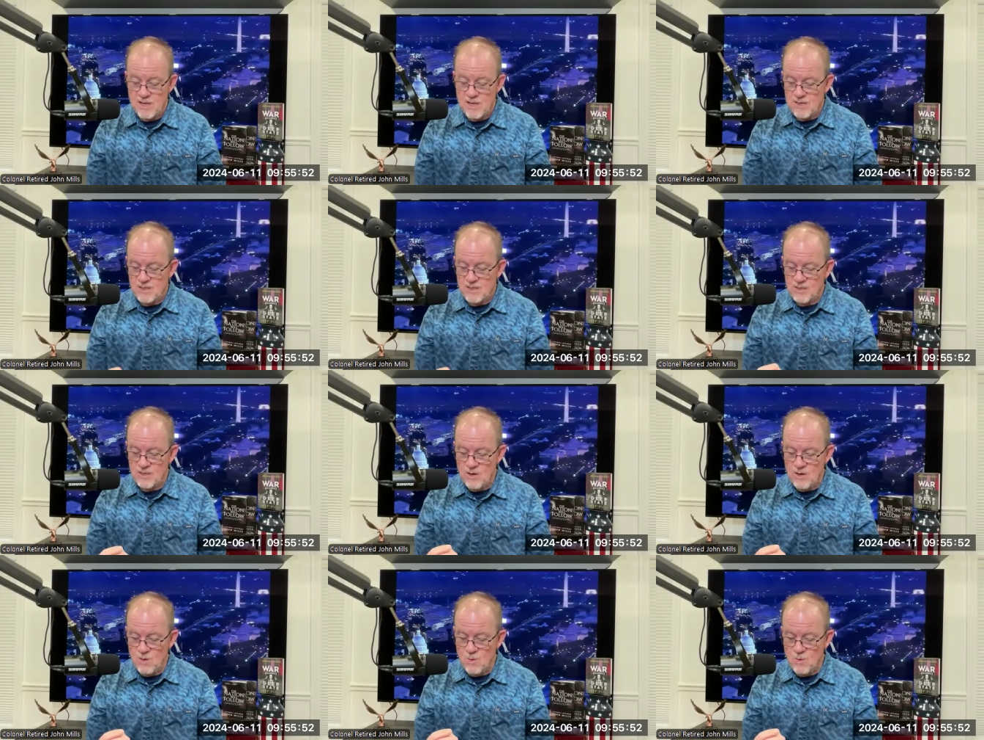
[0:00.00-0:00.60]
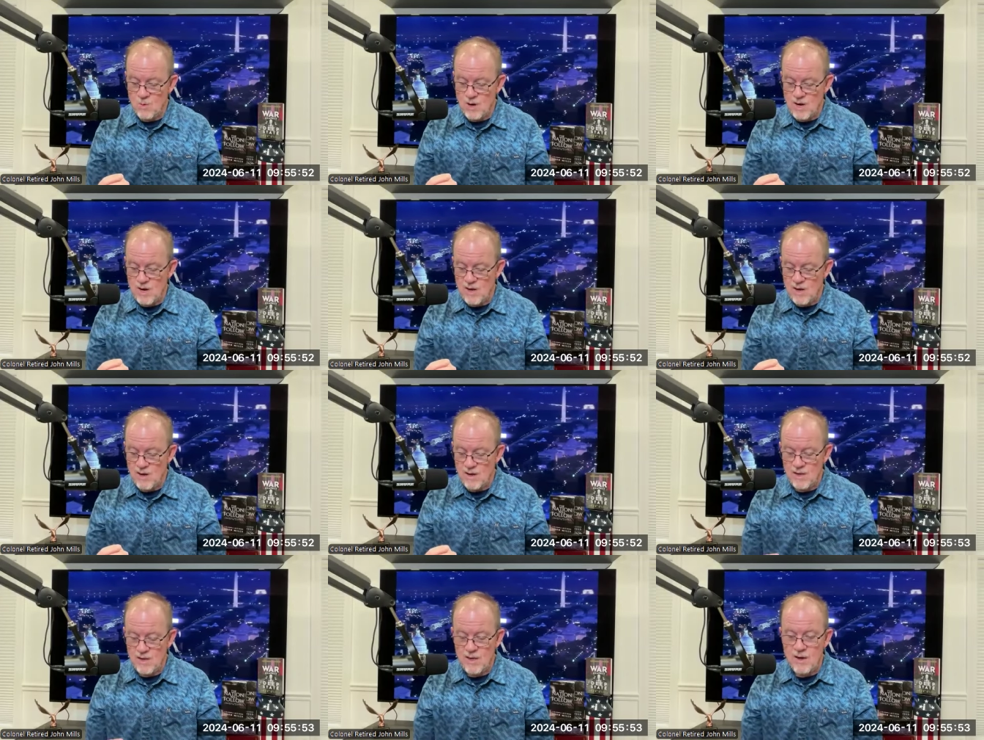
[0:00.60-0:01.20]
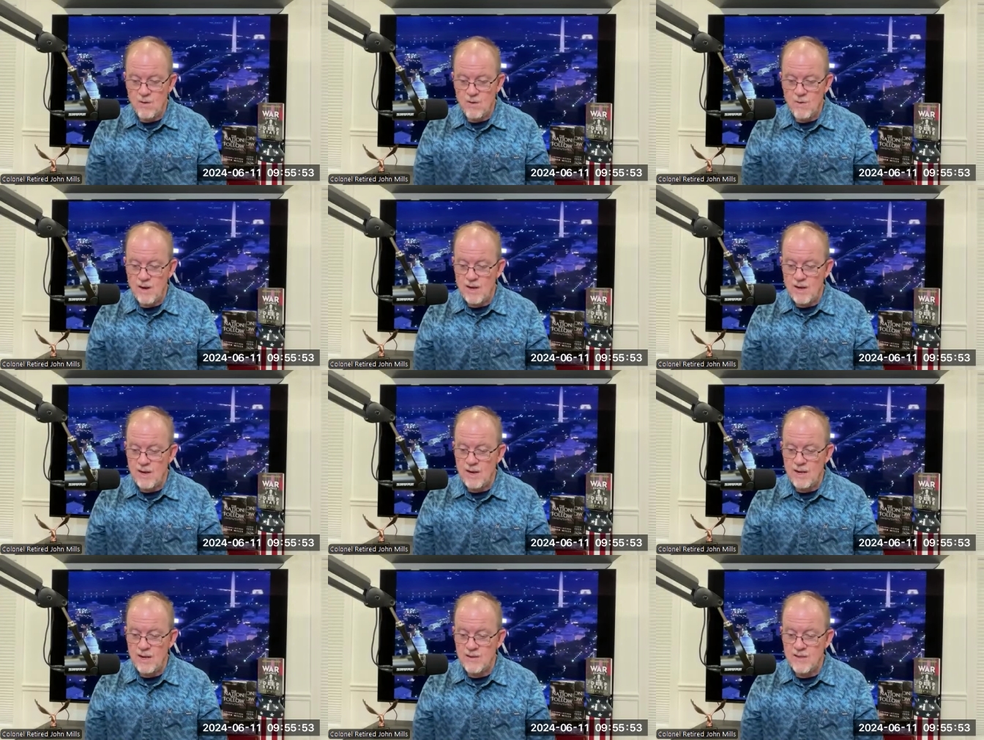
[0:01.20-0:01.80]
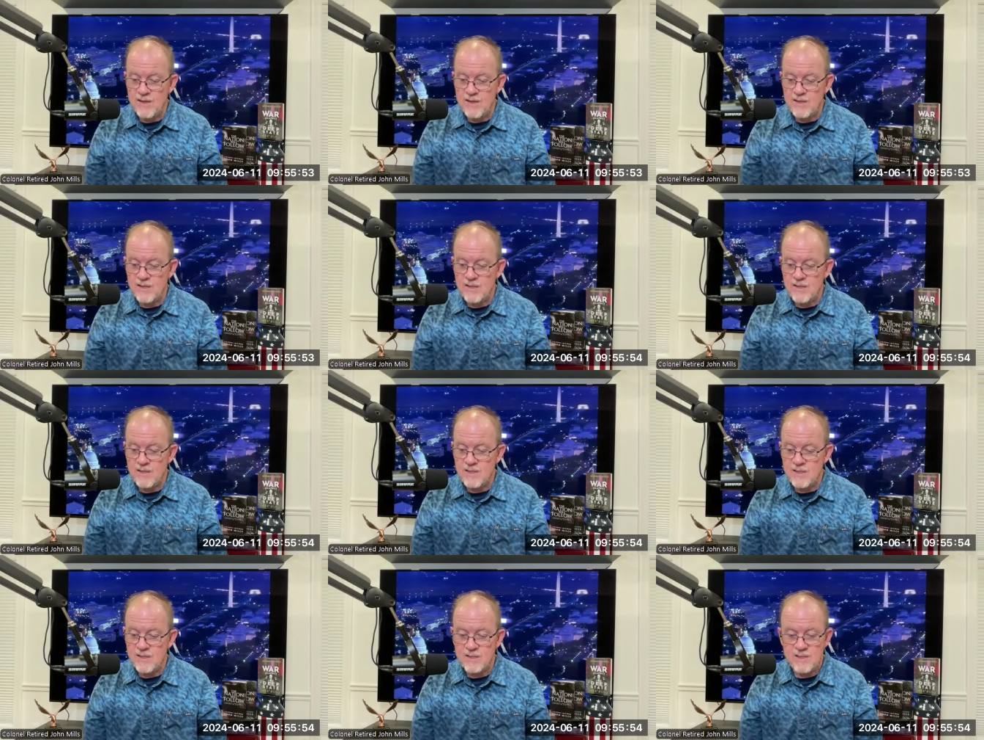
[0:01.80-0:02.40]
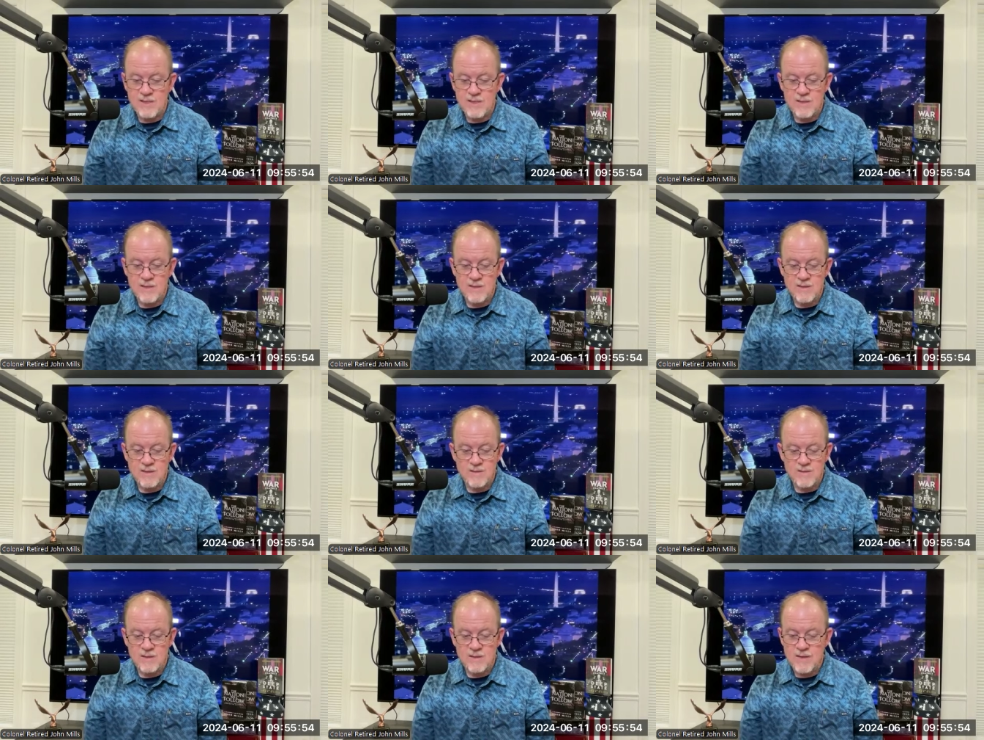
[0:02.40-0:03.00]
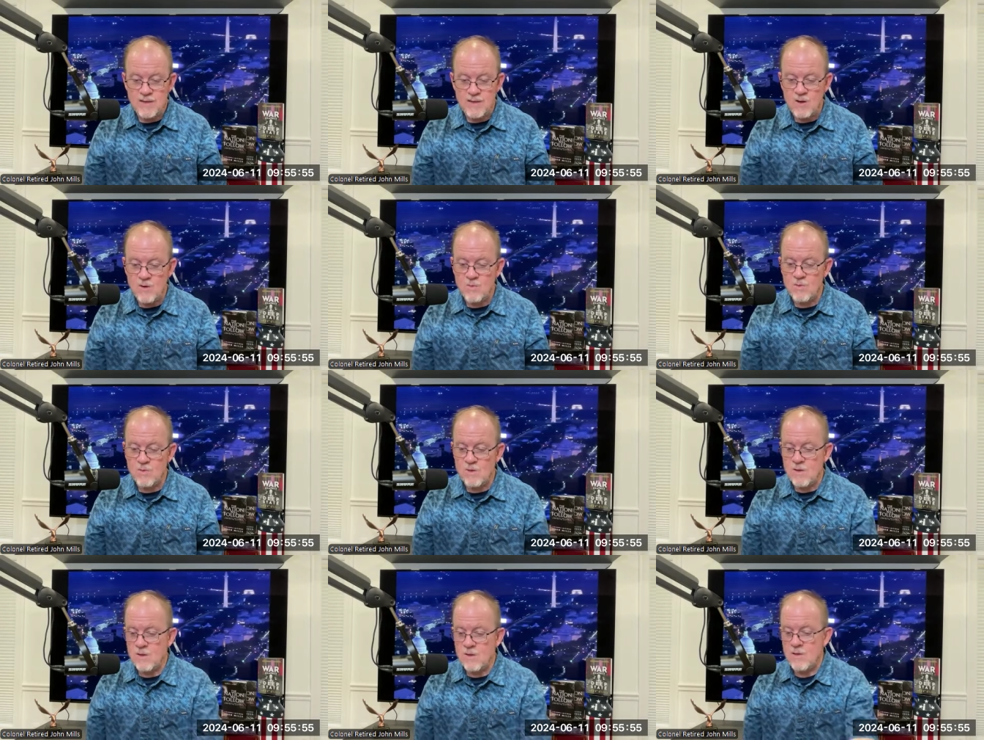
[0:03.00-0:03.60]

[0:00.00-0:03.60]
So uh, you know, I, I think this is uh, I don't